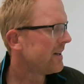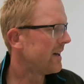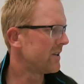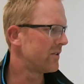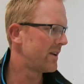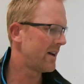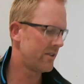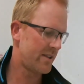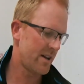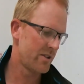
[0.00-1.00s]
and you're
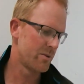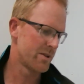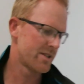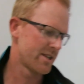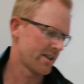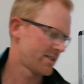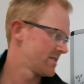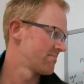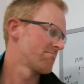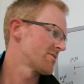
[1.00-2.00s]
now down to a
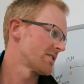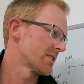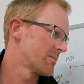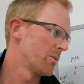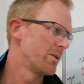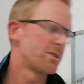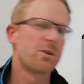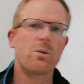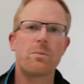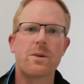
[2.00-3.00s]

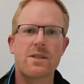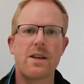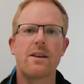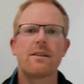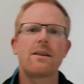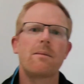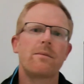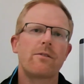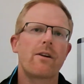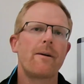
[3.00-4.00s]
6.2%
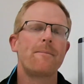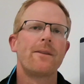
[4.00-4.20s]
empty rate.